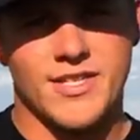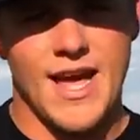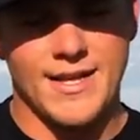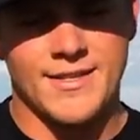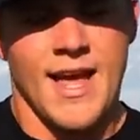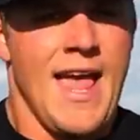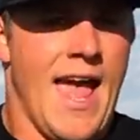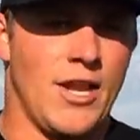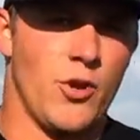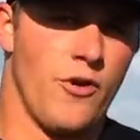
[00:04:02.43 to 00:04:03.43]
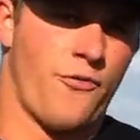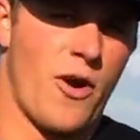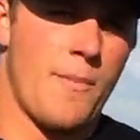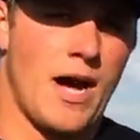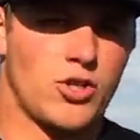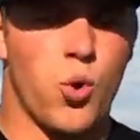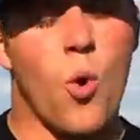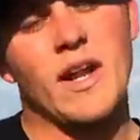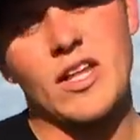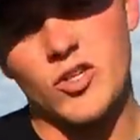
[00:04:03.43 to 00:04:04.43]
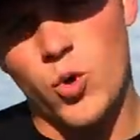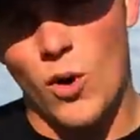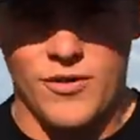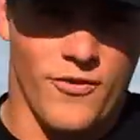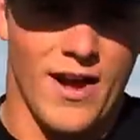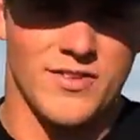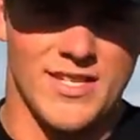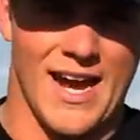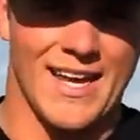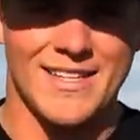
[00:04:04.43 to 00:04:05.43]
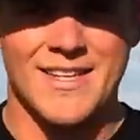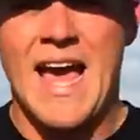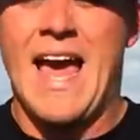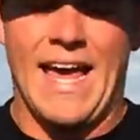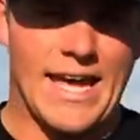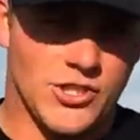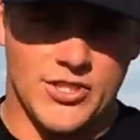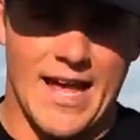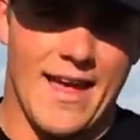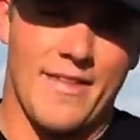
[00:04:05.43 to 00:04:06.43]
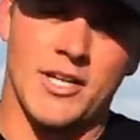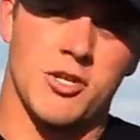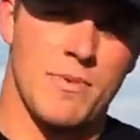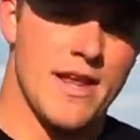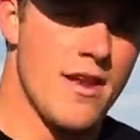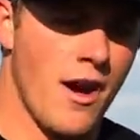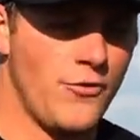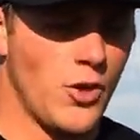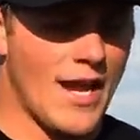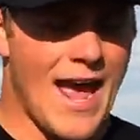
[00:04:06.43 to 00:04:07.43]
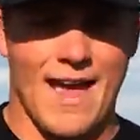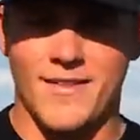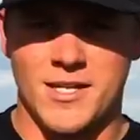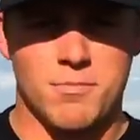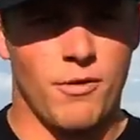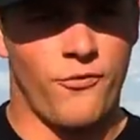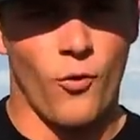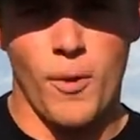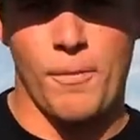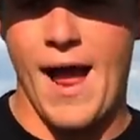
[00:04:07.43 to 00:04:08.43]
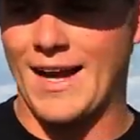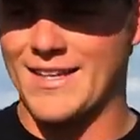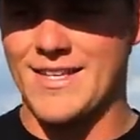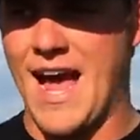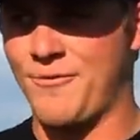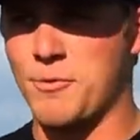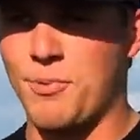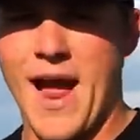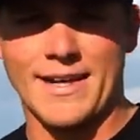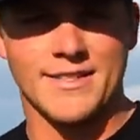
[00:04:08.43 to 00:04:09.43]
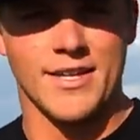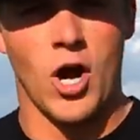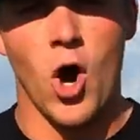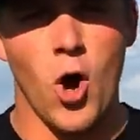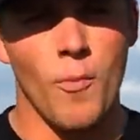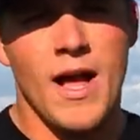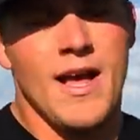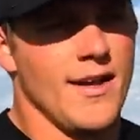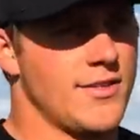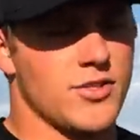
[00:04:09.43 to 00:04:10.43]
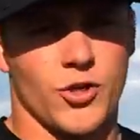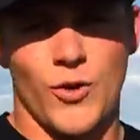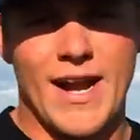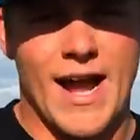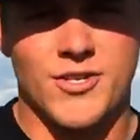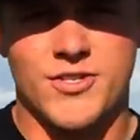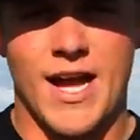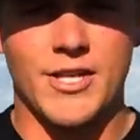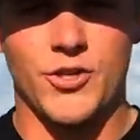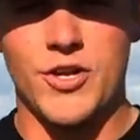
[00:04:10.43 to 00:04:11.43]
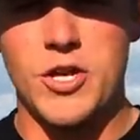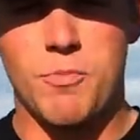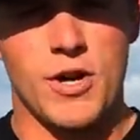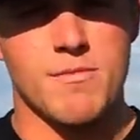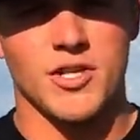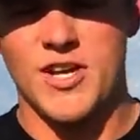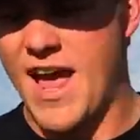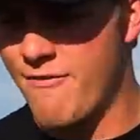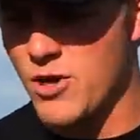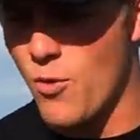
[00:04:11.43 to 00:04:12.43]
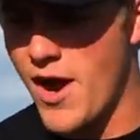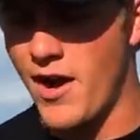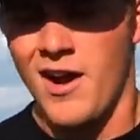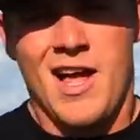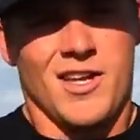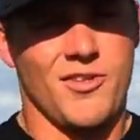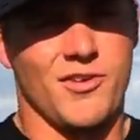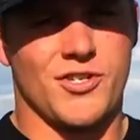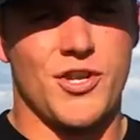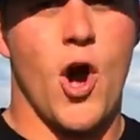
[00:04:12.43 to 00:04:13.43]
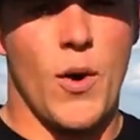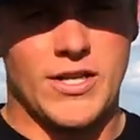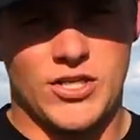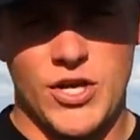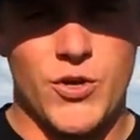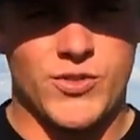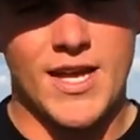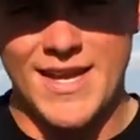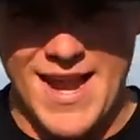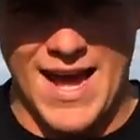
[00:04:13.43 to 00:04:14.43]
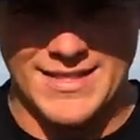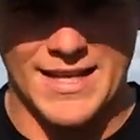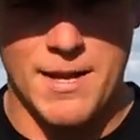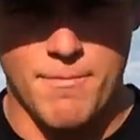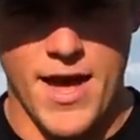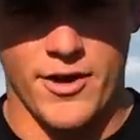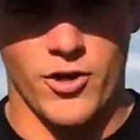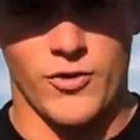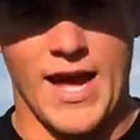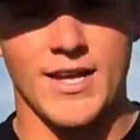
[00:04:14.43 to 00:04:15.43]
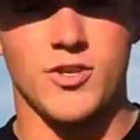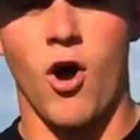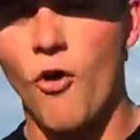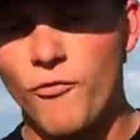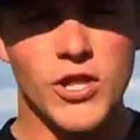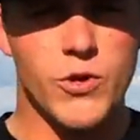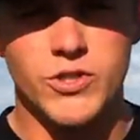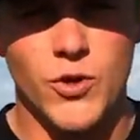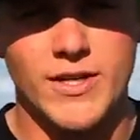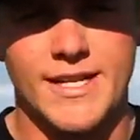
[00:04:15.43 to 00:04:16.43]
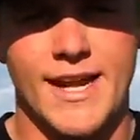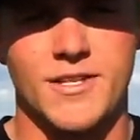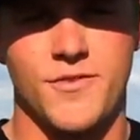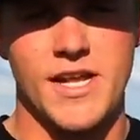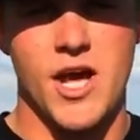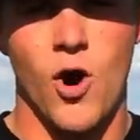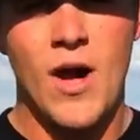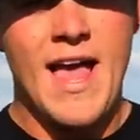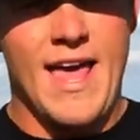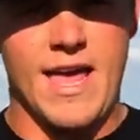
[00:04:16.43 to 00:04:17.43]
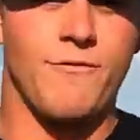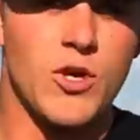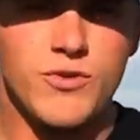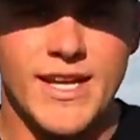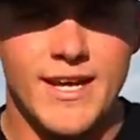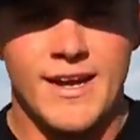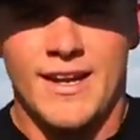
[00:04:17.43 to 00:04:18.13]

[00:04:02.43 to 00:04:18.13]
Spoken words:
sets and do it for about 20 to 25 seconds each set. That should be enough. You can add this before practice, after practice, at home. This is a great exercise you can do pretty much everywhere, so there's no excuse not to get better, okay? So hopefully you enjoyed today's video. If you did,